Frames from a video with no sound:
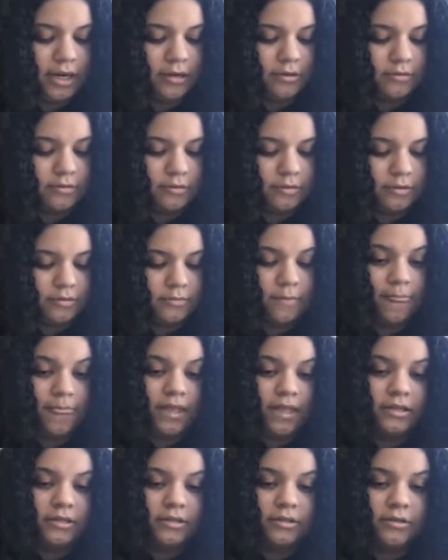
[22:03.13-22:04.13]
battles,
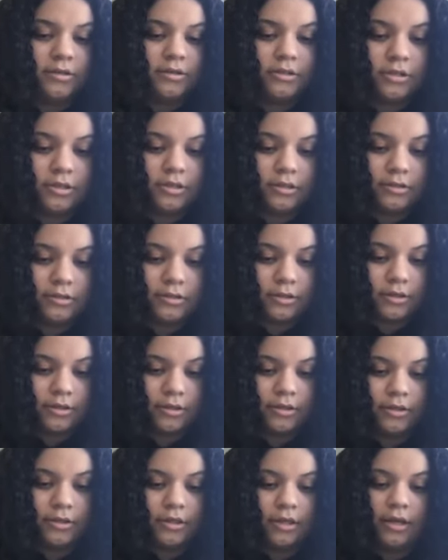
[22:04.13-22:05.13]
tilled each other's
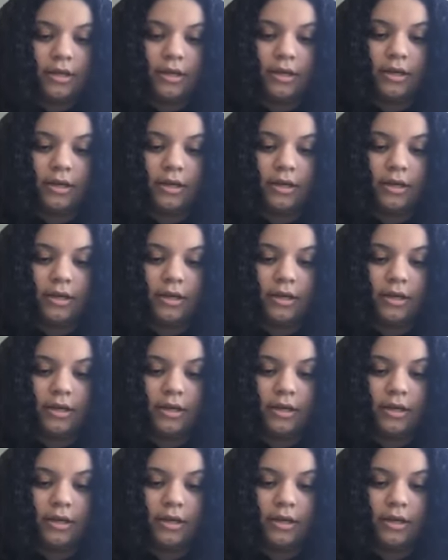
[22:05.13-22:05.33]
earth,